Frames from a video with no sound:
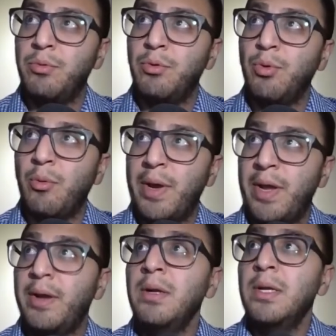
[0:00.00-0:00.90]

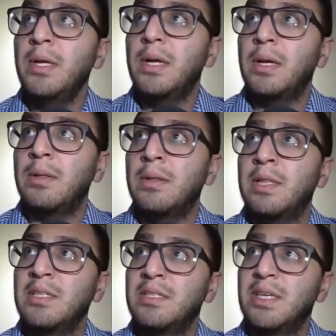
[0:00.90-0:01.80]
aware,
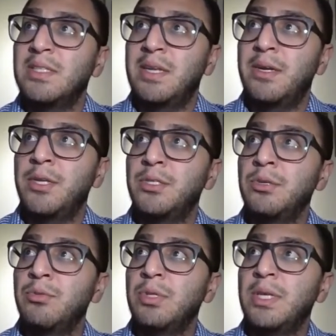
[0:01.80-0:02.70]
this is in addition to
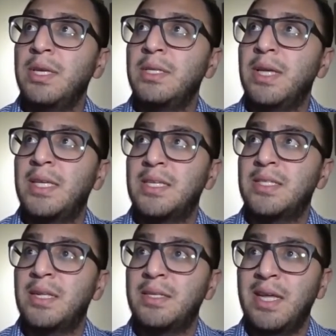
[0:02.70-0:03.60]
the
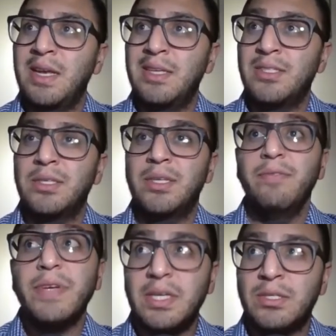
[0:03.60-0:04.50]
SSL TLS
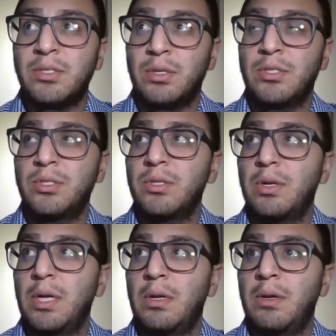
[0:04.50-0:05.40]
certificate search
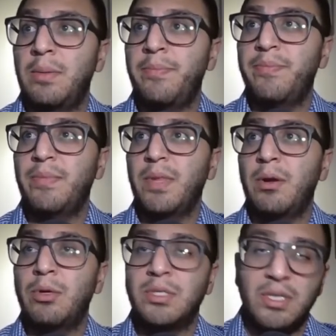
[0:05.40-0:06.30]
or
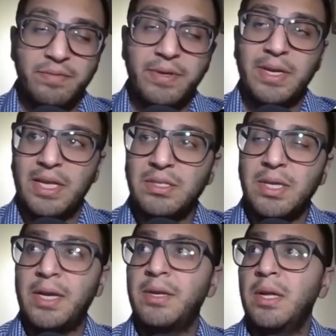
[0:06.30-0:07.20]
certificate
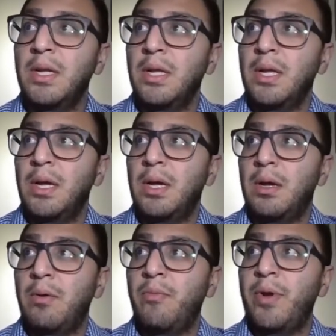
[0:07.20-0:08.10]
insight,
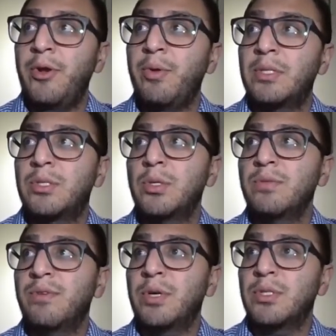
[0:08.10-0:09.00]
where you can search
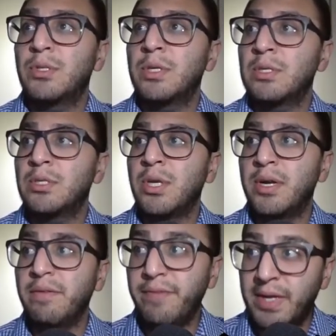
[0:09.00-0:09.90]
for certain
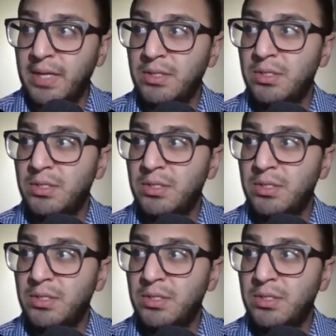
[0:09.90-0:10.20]
certificates.